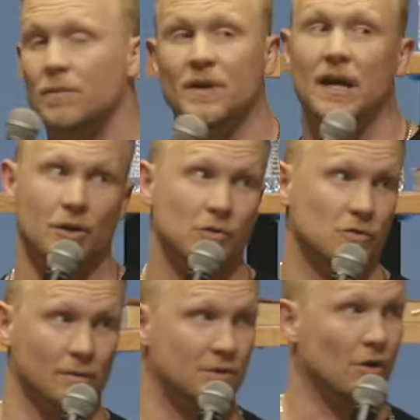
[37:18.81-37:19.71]
Somebody
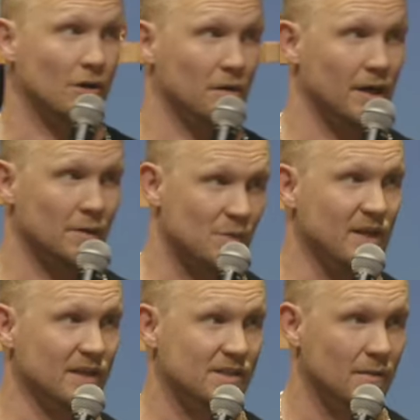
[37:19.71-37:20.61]
knows what I'm talking about. I'm
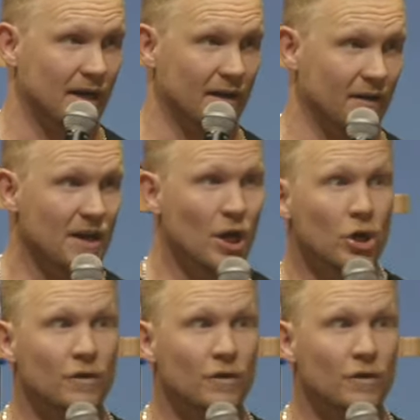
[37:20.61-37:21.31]
speaking to somebody here.